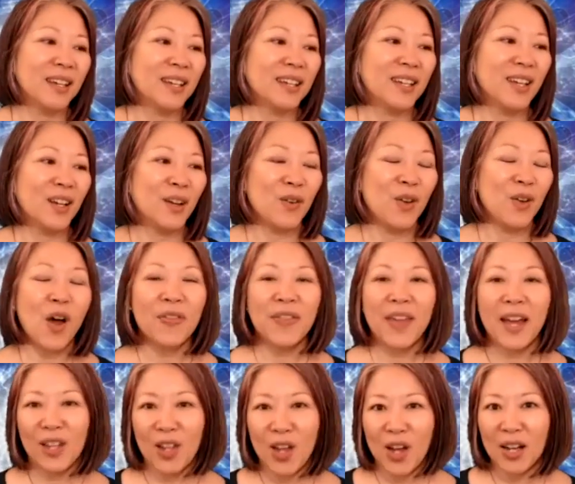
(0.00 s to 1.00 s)
you know, not
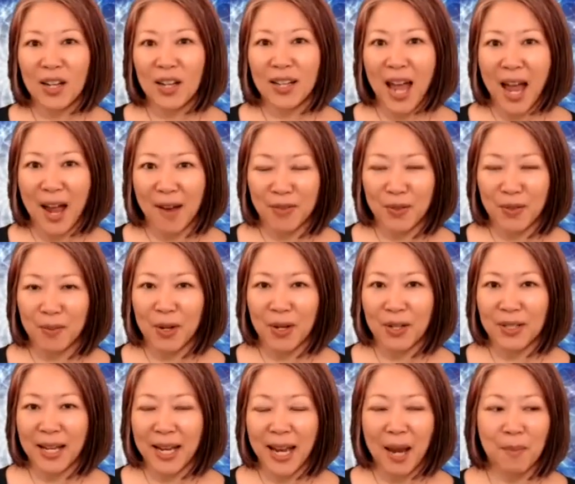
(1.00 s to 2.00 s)
that long
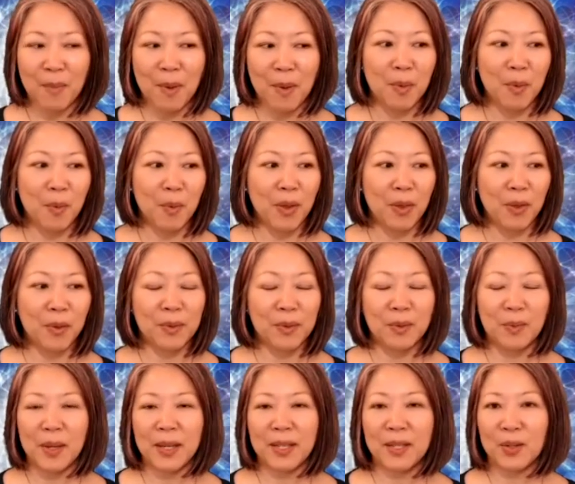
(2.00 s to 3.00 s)
afterwards, I can't remember whether it
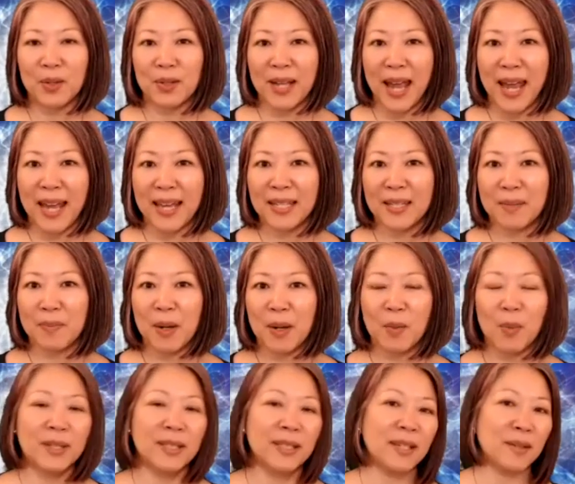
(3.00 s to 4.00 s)
was weeks or days, but
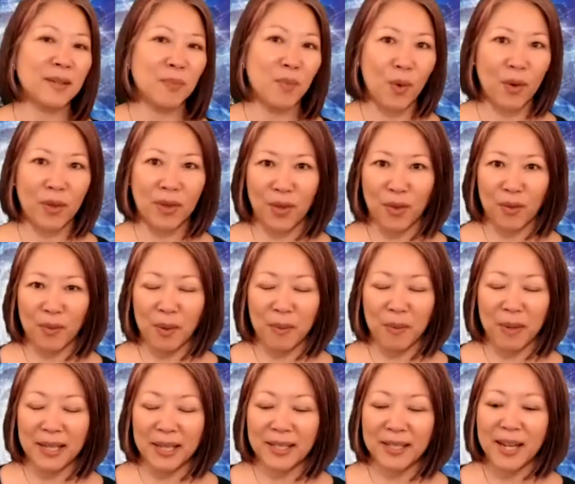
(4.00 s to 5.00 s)
it wasn't more than three
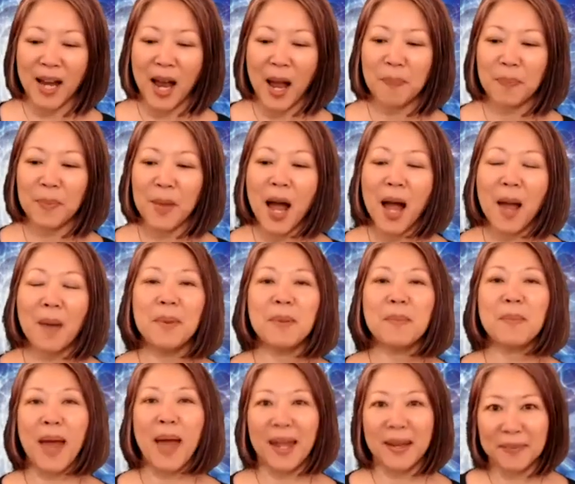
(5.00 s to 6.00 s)
weeks' time. I'm
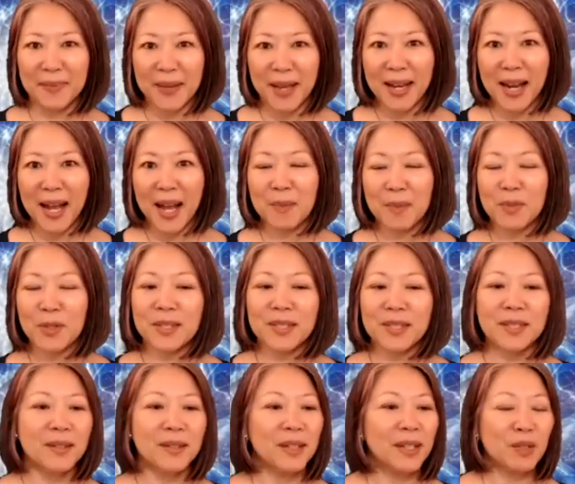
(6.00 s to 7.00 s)
in bed and I'm
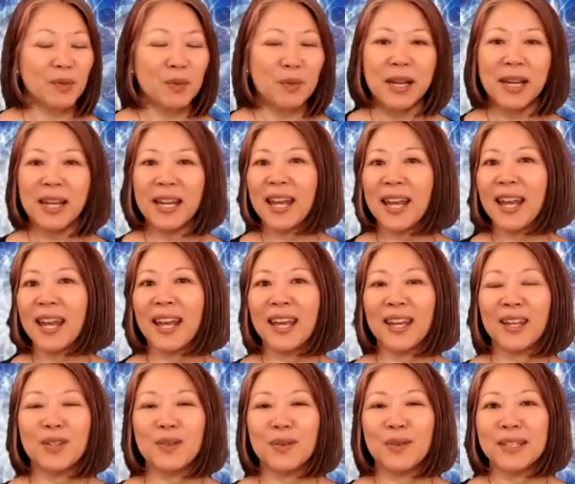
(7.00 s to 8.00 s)
just
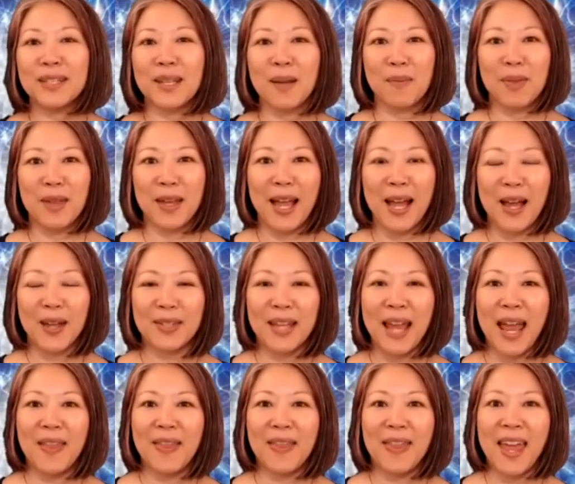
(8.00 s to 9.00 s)
reading and doing something else,
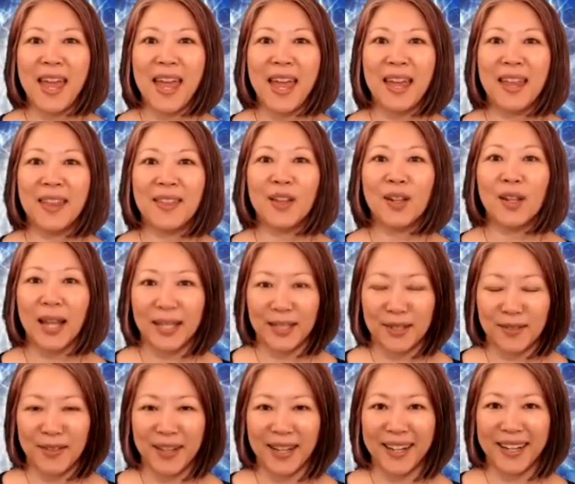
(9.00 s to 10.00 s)
and then the
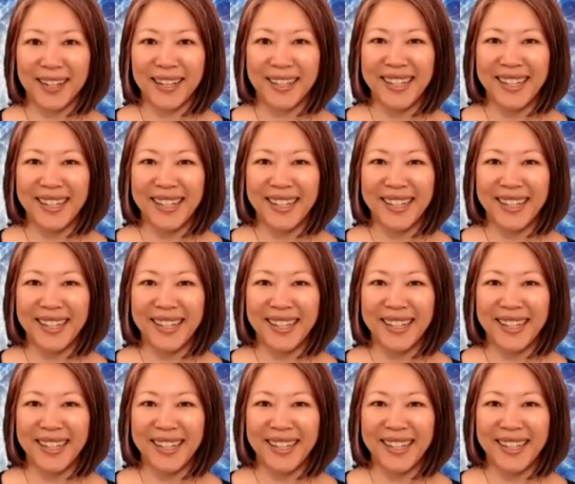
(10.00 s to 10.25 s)
lights flicker.